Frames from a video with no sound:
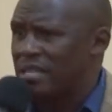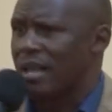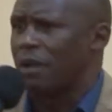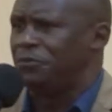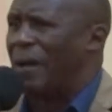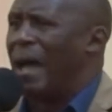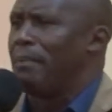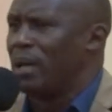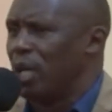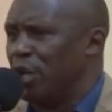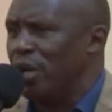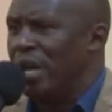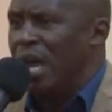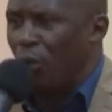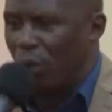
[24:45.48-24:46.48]
as a
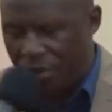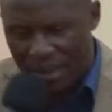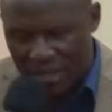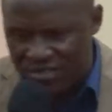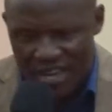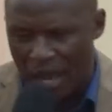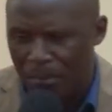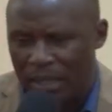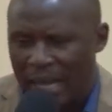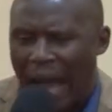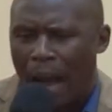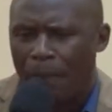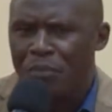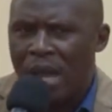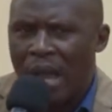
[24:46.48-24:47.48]
family with the same
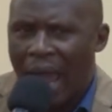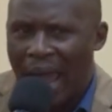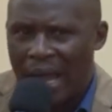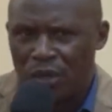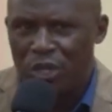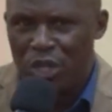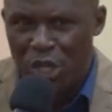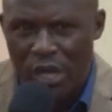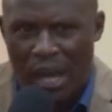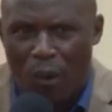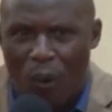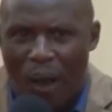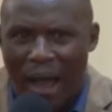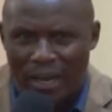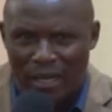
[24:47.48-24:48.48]
love and year
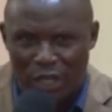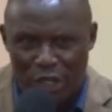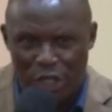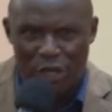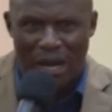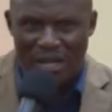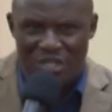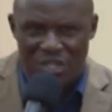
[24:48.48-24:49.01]
one year